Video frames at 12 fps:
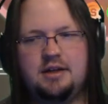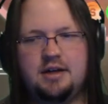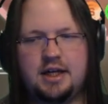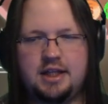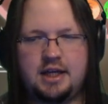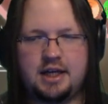
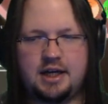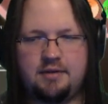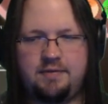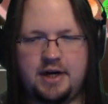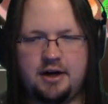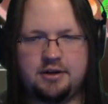I think I got a
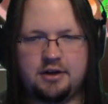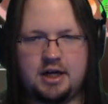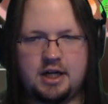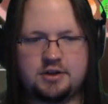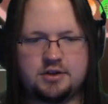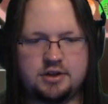fire in their
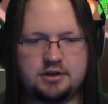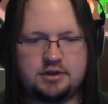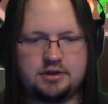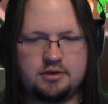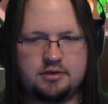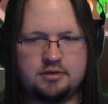oxygen,
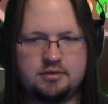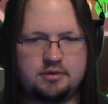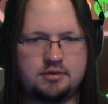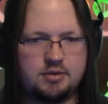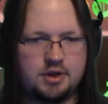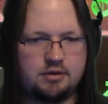too,
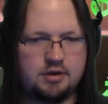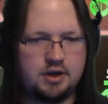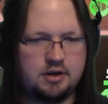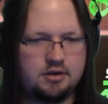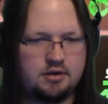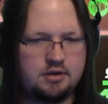by the
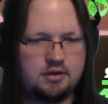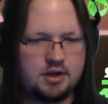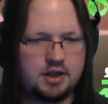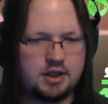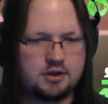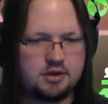way. I
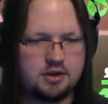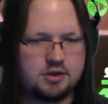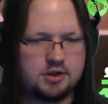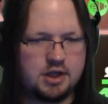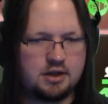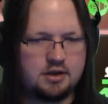could actually
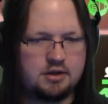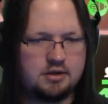check.